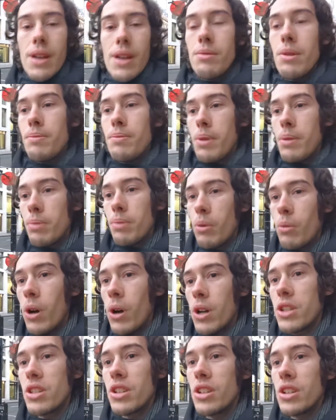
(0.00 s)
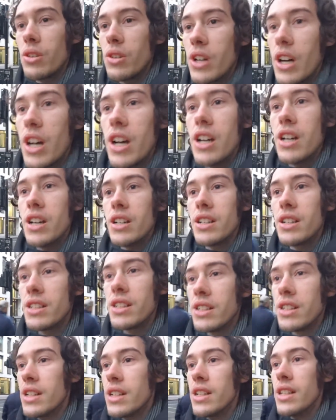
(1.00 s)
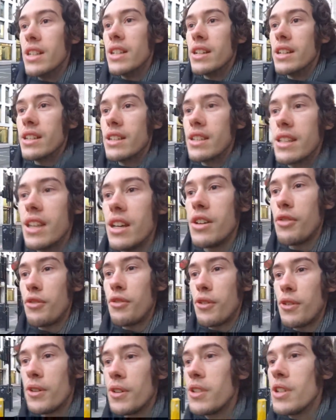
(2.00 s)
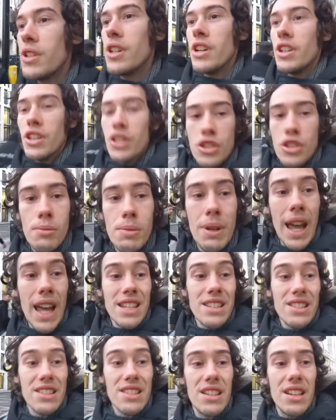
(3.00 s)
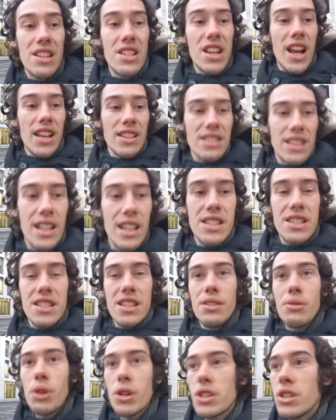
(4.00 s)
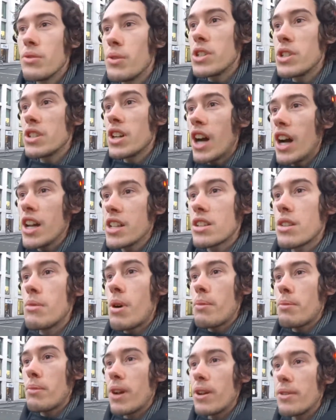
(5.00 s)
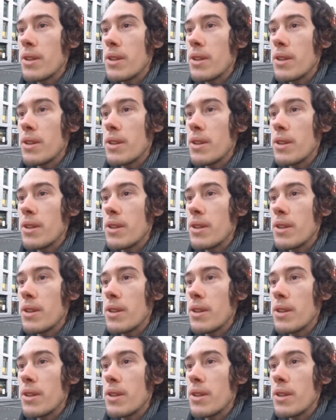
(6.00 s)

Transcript: people want to give some guesses in the chat, and let's see what you guys come up with.